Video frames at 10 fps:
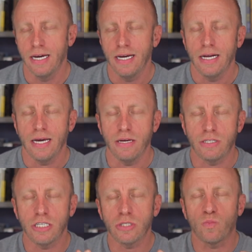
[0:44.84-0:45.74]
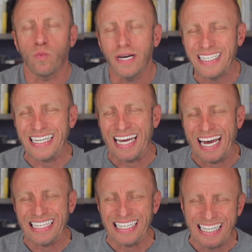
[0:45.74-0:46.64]
it just wasn't
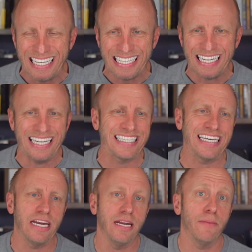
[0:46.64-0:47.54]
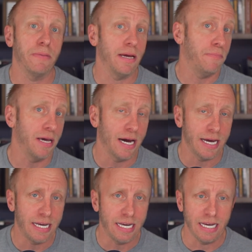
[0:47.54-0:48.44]
as easy as setting up an API
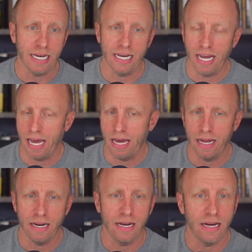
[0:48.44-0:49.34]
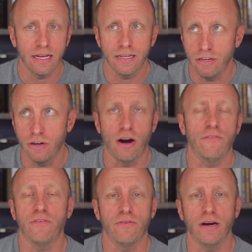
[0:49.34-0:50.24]
key and you're off
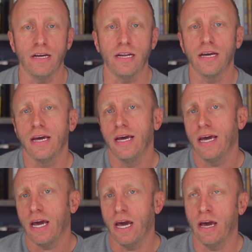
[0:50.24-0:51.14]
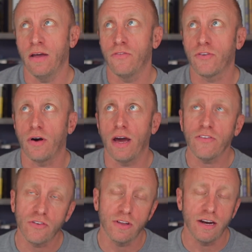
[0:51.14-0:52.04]
and running. And so I
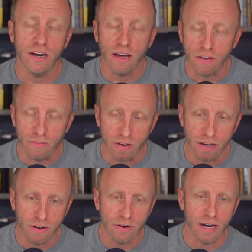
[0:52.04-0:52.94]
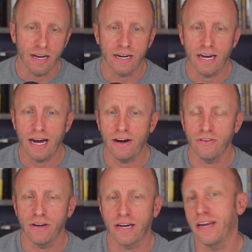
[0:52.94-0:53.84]
also did another video on how
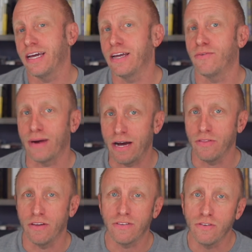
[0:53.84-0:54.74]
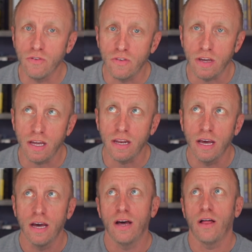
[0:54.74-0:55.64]
to kind of get around this using
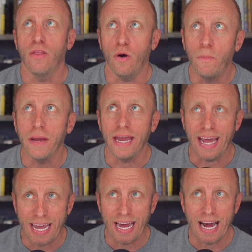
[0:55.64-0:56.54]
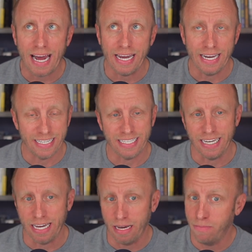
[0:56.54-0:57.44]
the OpenAI
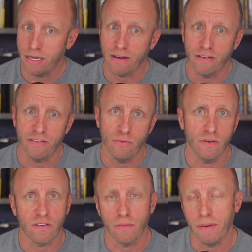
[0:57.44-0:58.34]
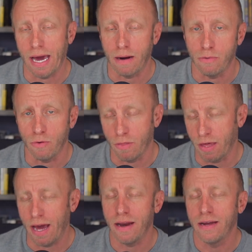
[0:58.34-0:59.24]
SDK because it was compatible with that.